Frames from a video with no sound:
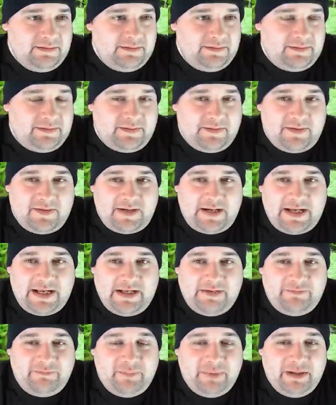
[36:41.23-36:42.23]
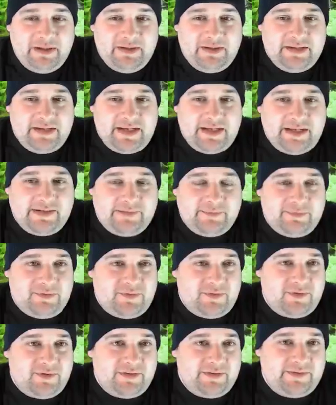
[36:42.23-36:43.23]
there have been
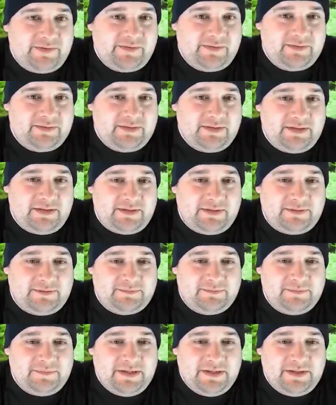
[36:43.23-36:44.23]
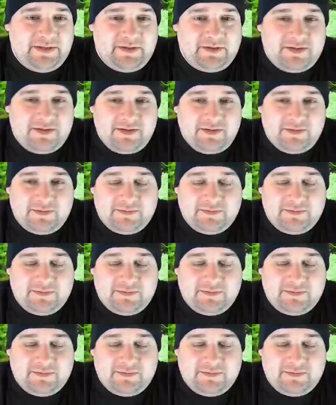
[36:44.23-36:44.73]
Aspidoris in here too.